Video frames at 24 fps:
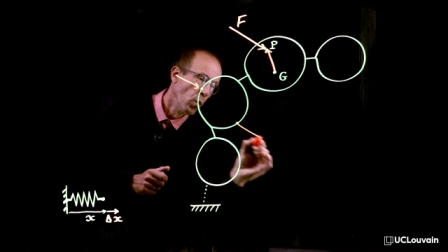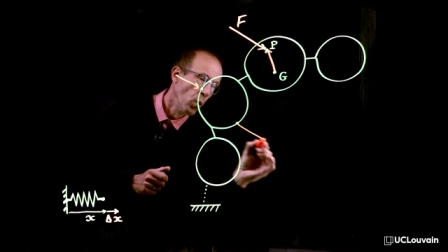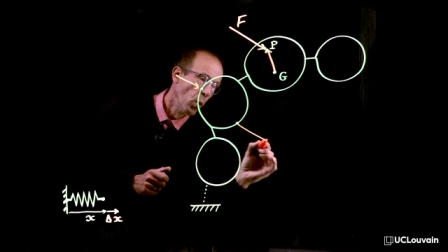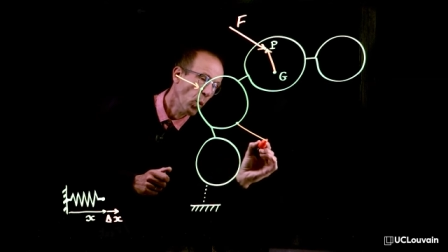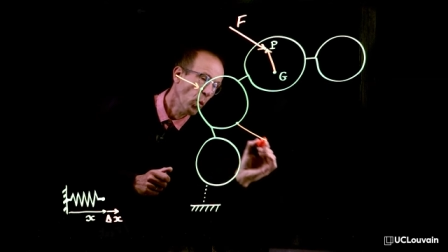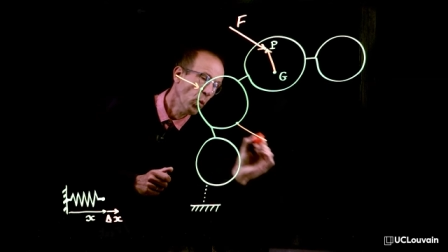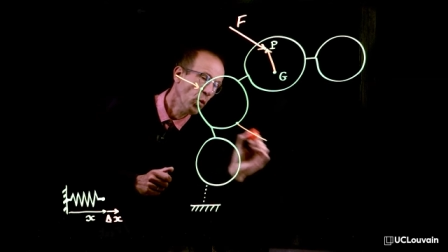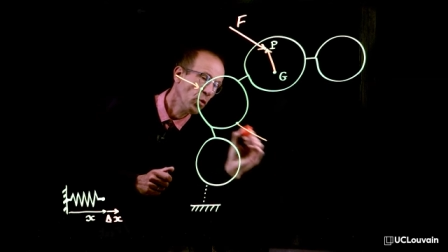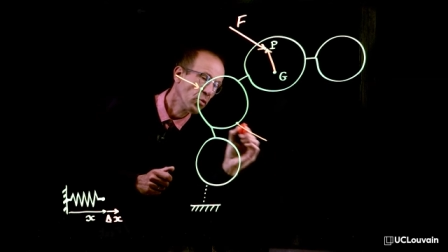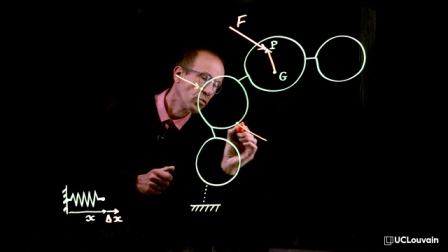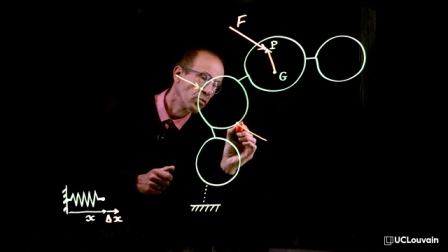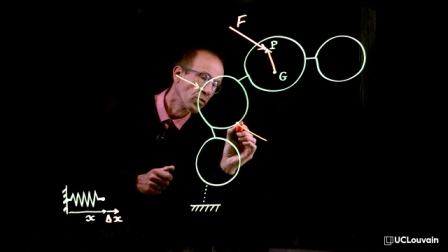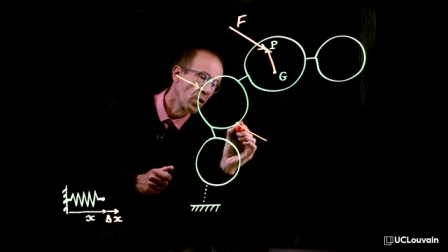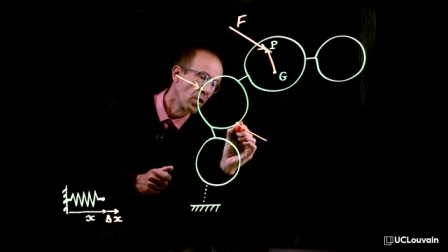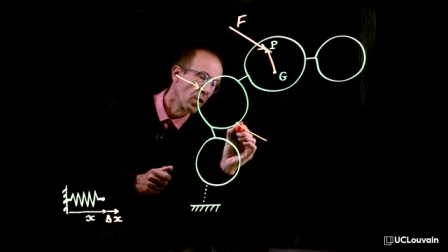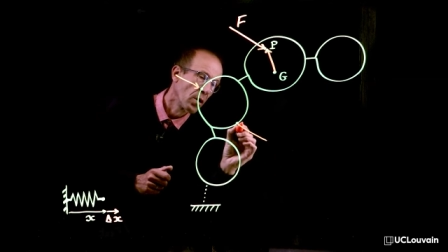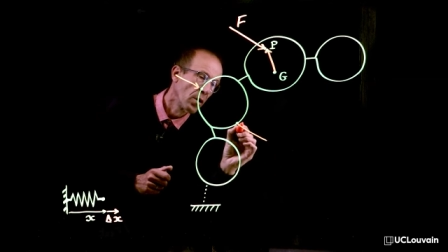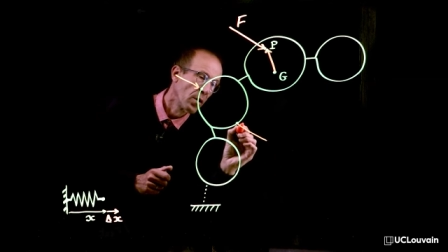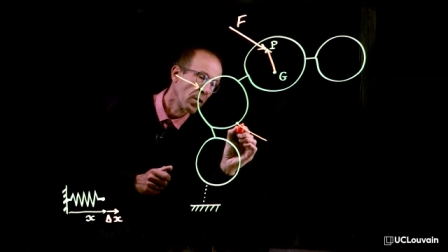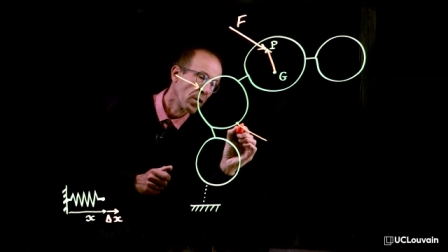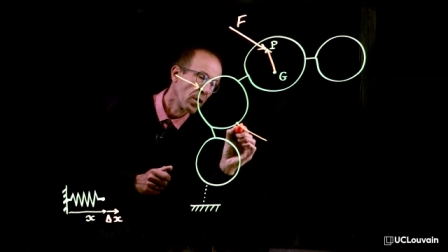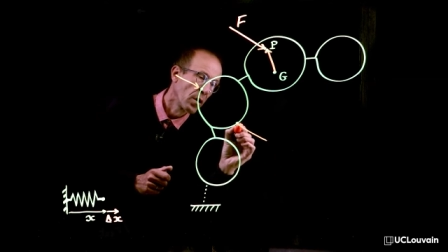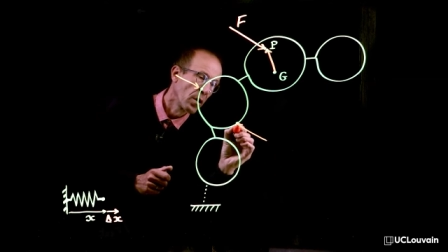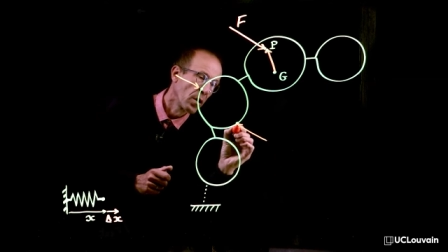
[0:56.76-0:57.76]
whose
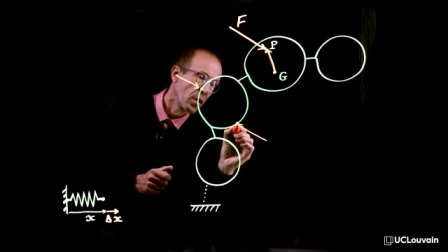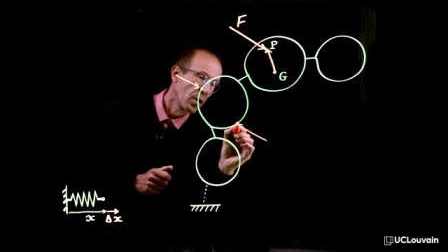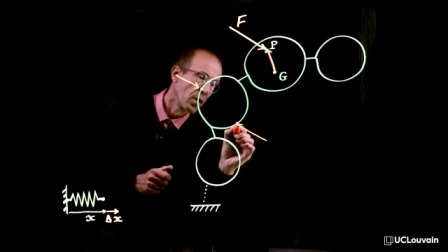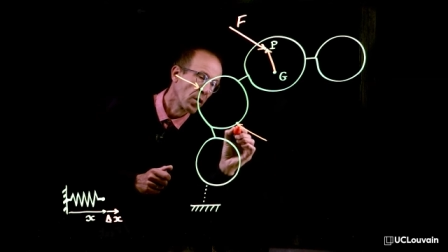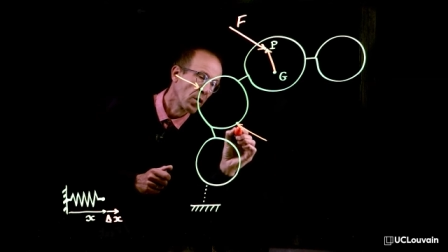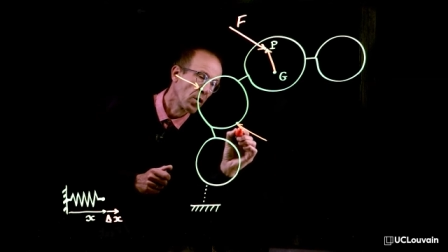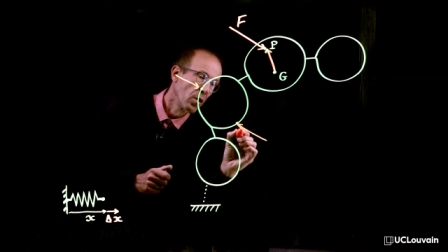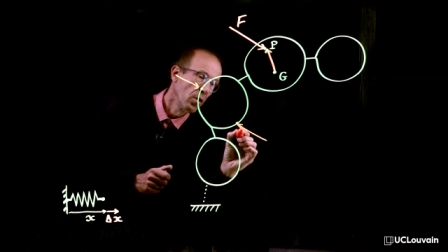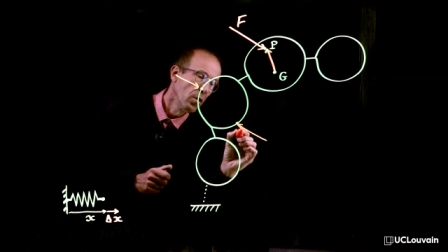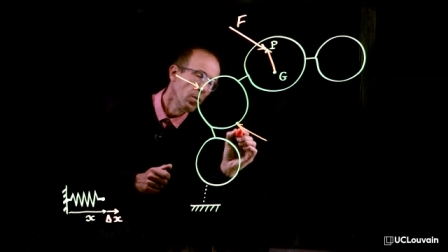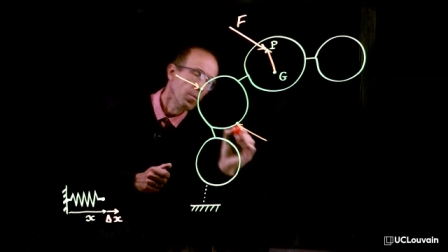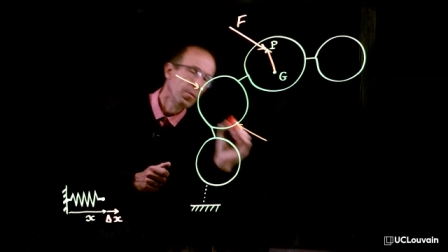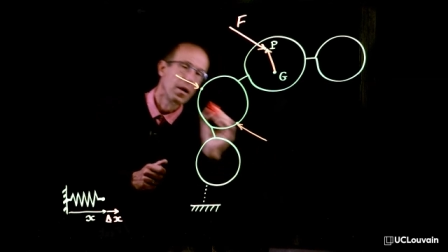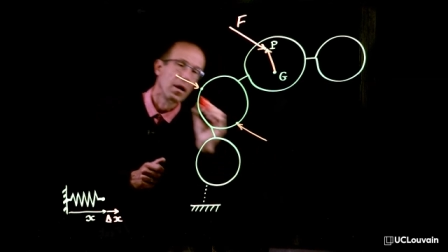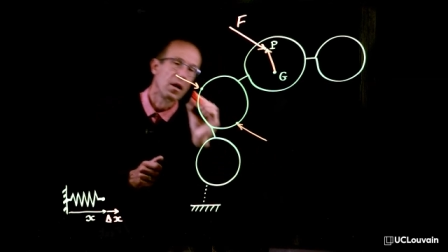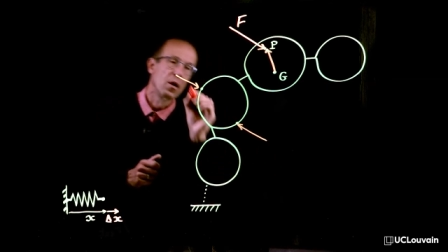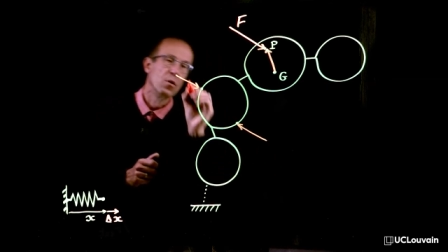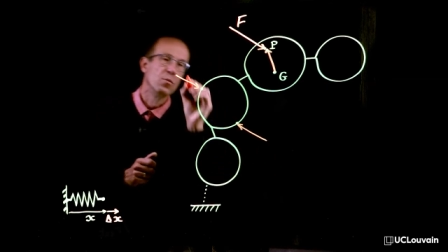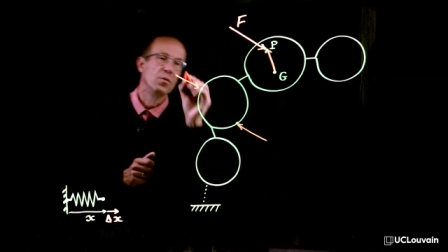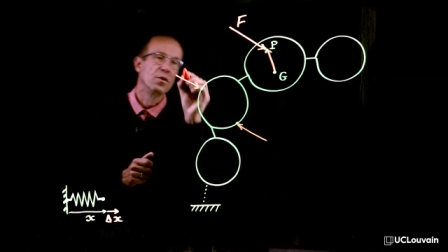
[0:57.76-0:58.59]
global